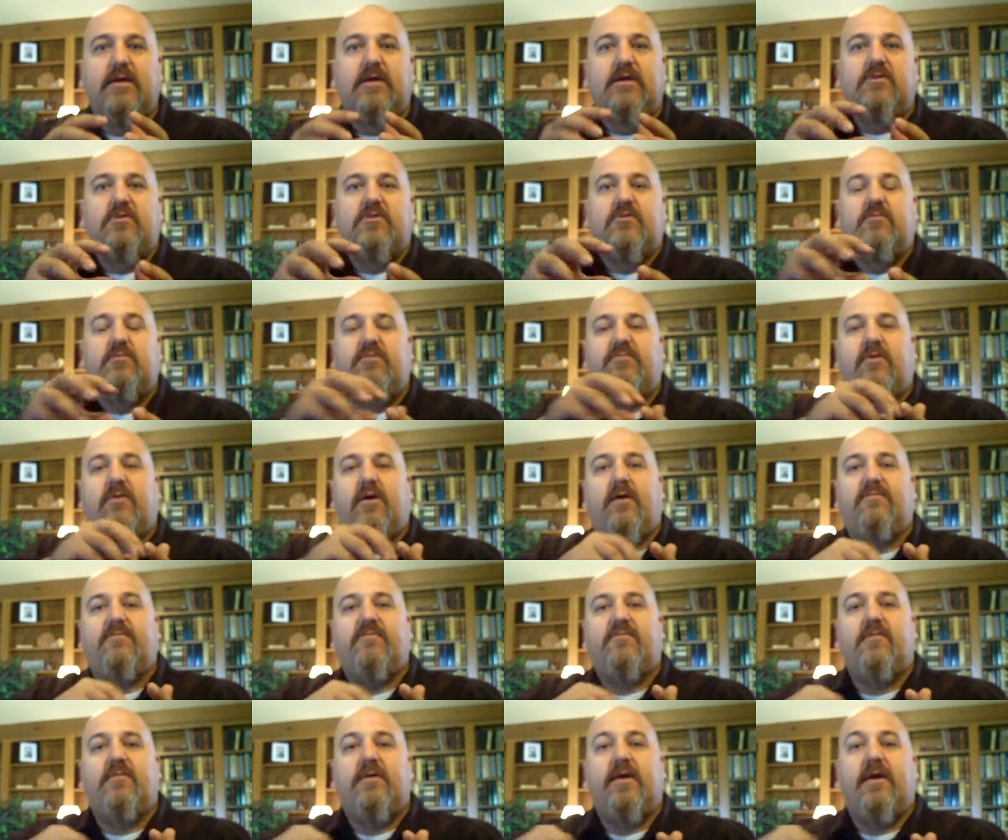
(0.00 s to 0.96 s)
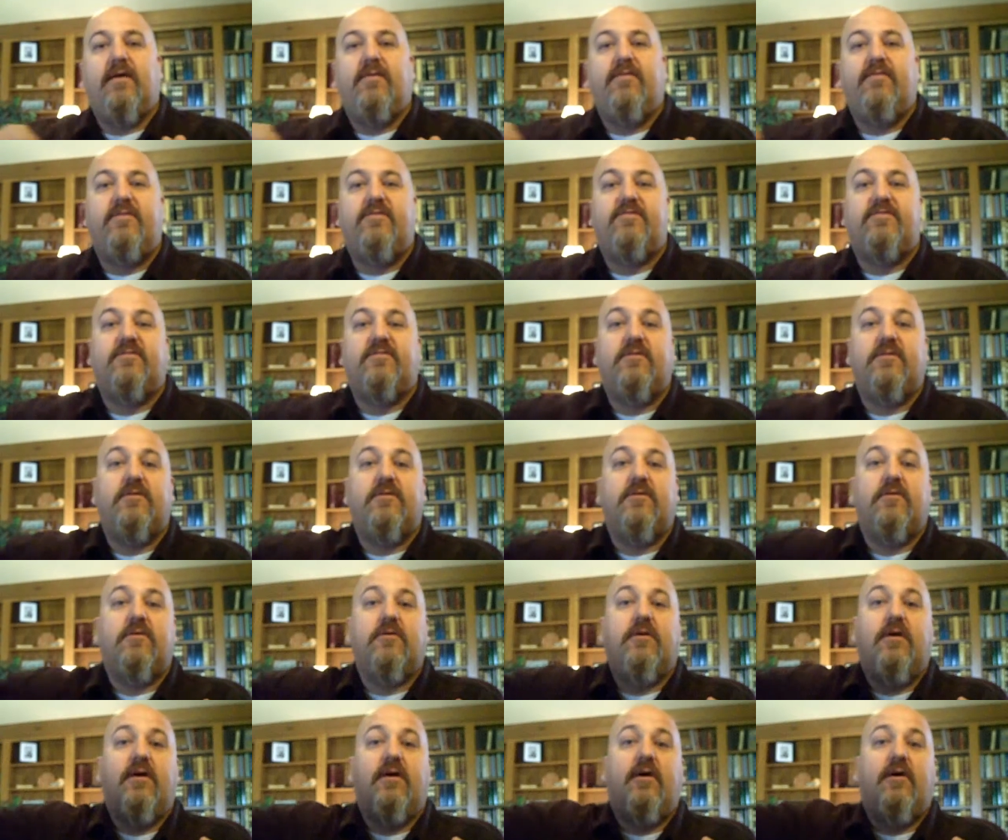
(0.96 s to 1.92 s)
to revolve around the
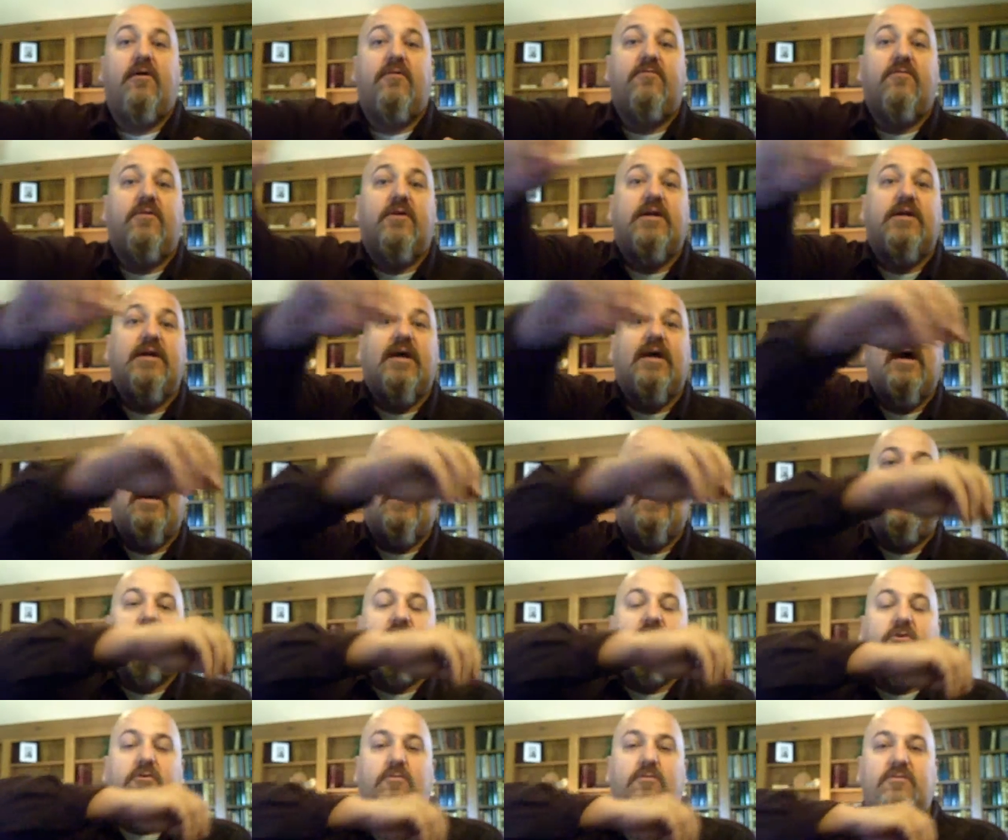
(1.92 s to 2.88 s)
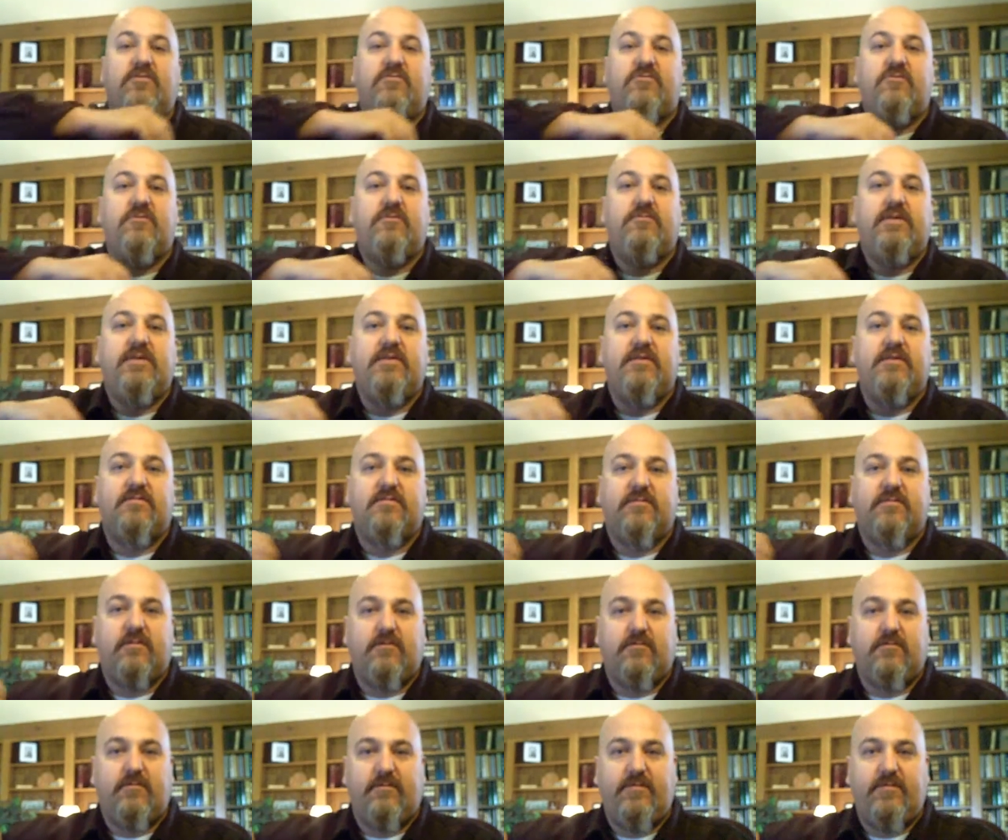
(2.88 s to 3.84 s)
center of God, who should be the
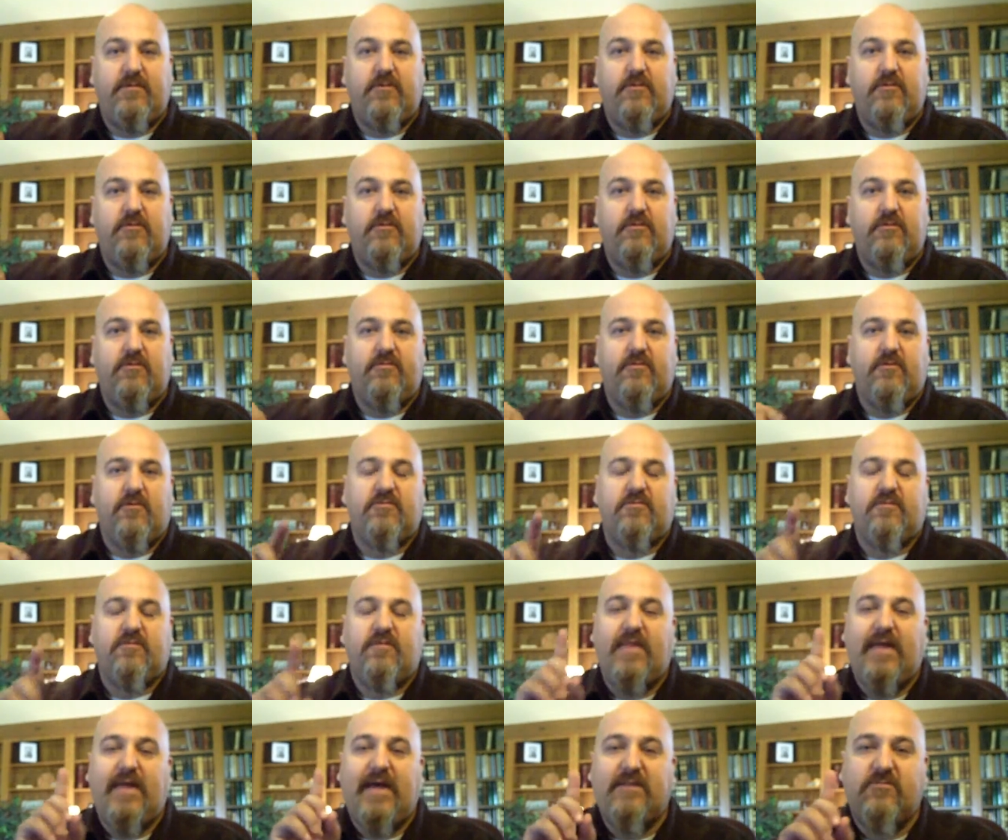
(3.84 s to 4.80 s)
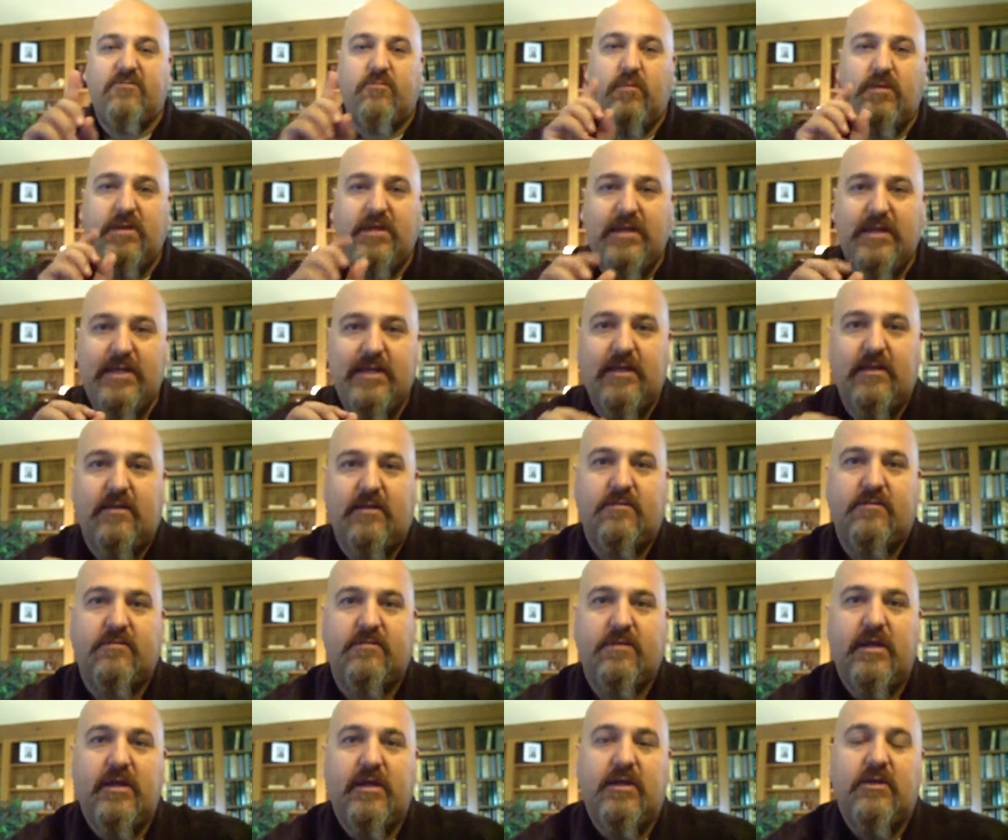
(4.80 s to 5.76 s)
center of your universe? That's what it
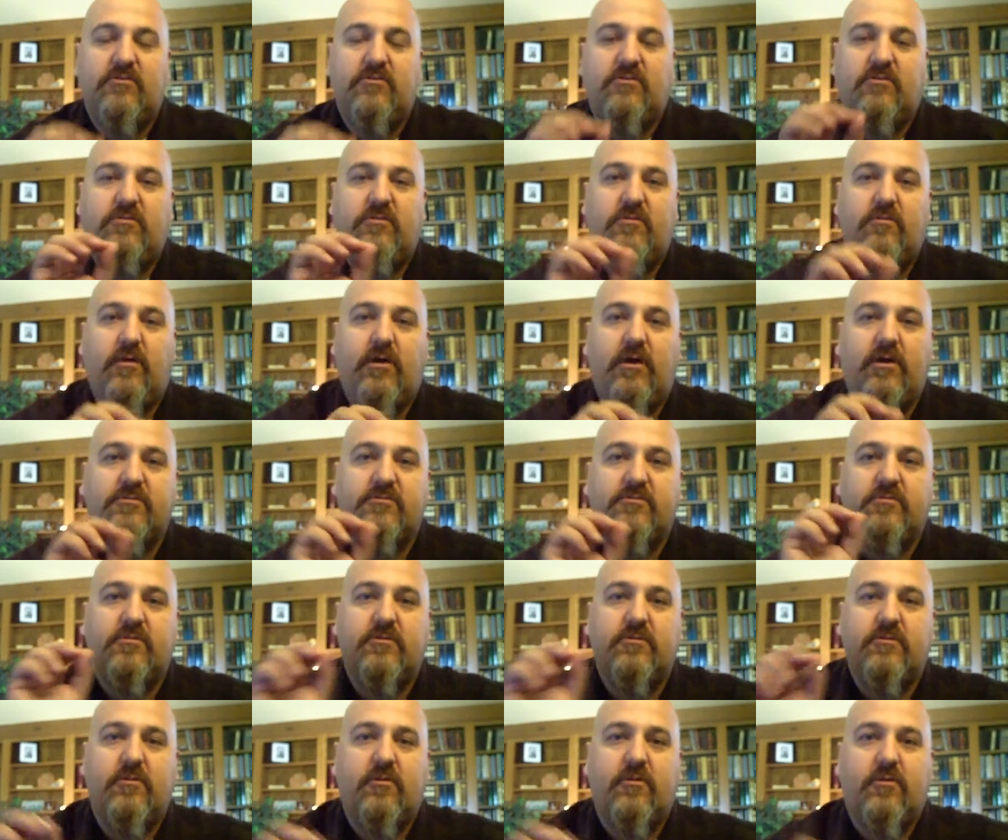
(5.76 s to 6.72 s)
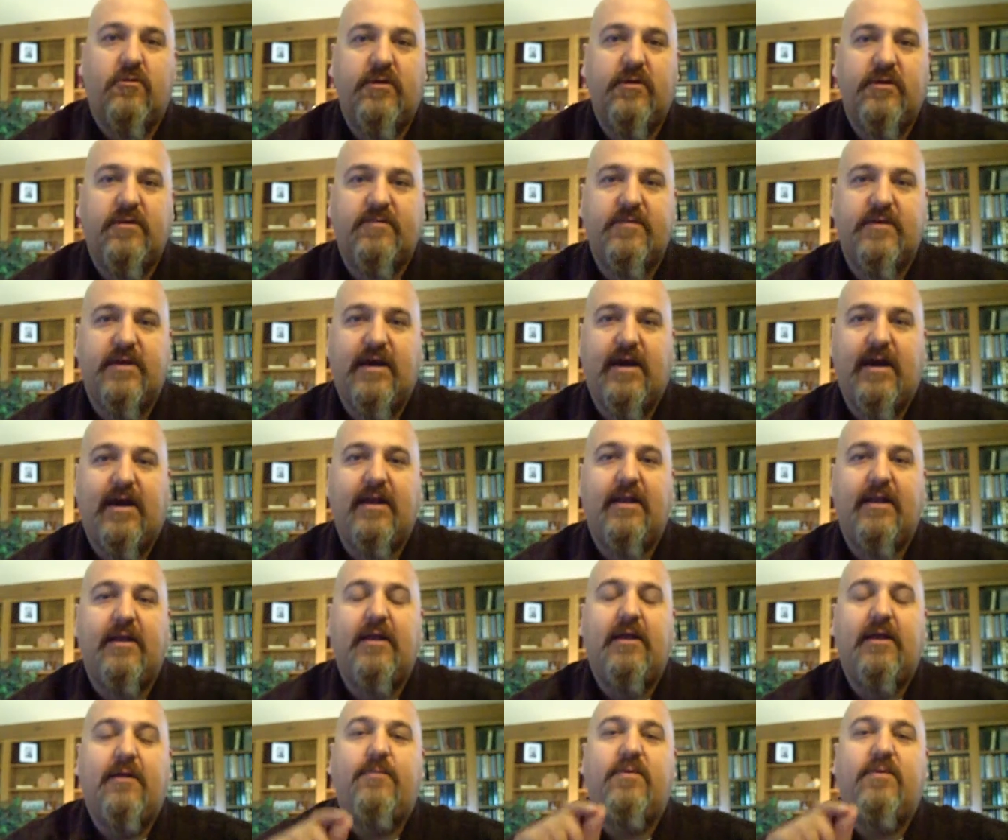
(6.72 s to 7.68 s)
is to do all to the glory of God,
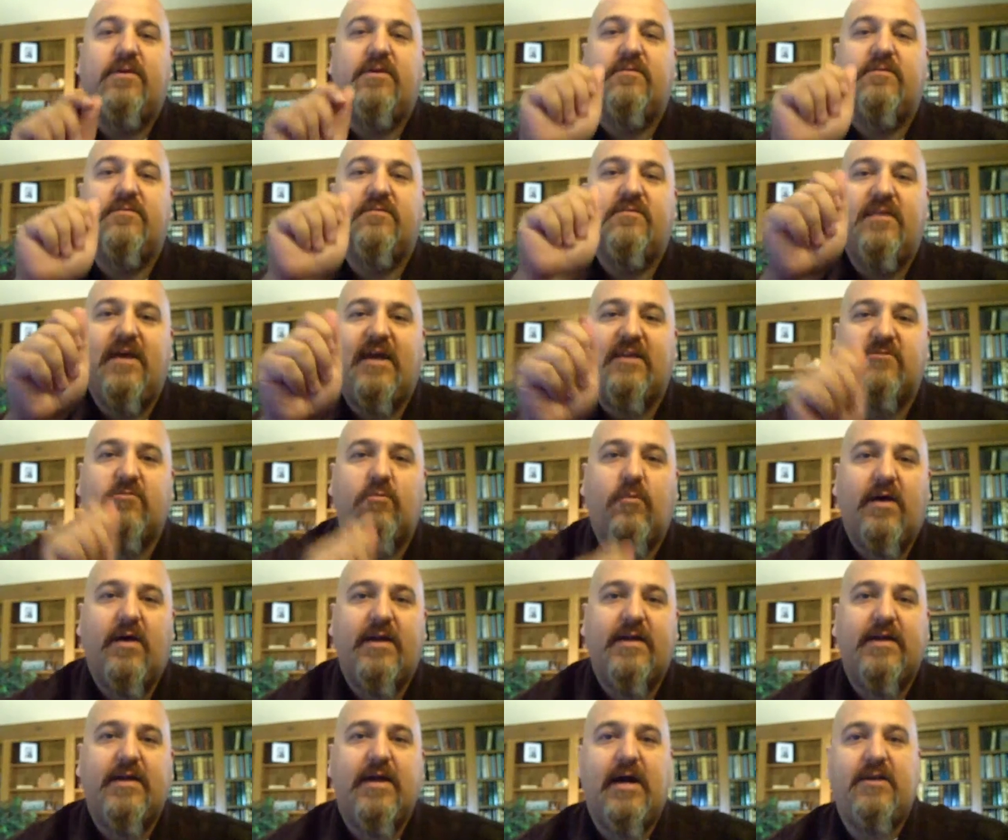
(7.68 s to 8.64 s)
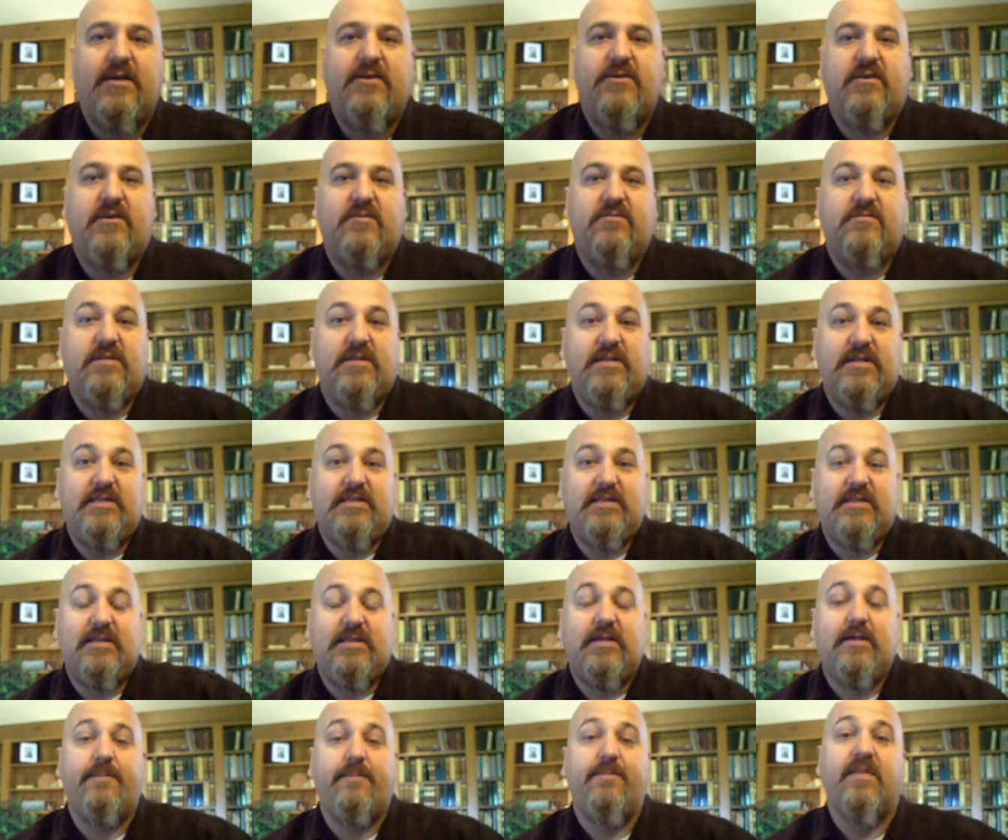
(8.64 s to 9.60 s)
because that's why God does
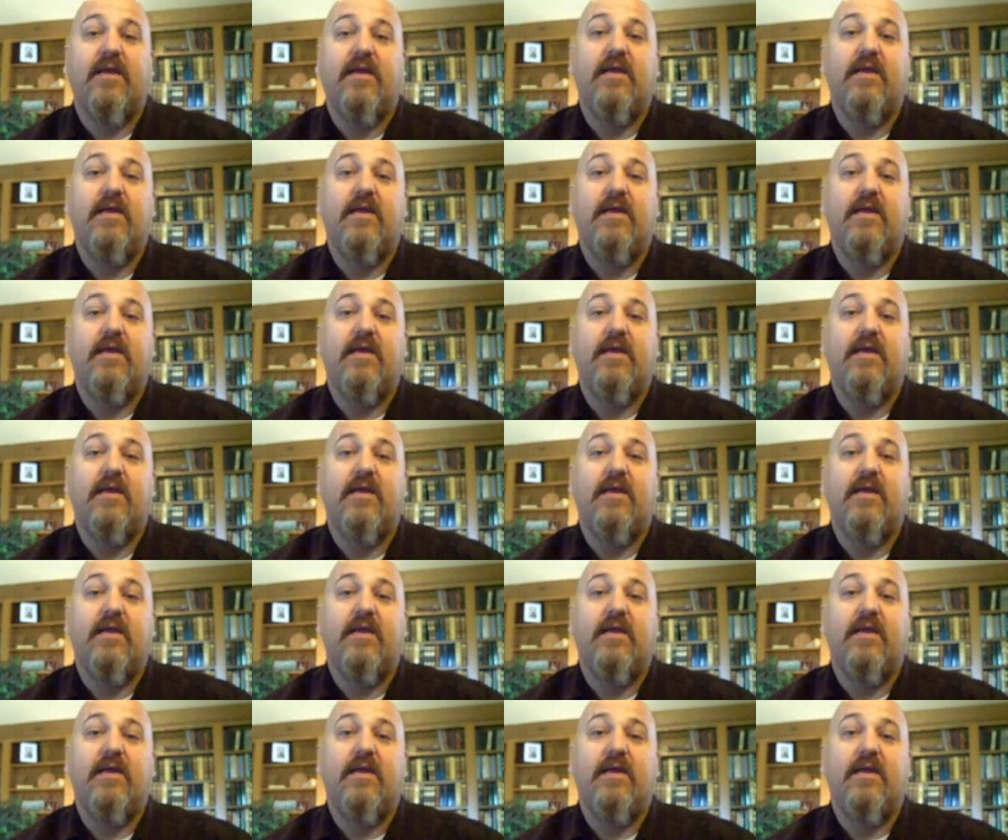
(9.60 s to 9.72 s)
anything.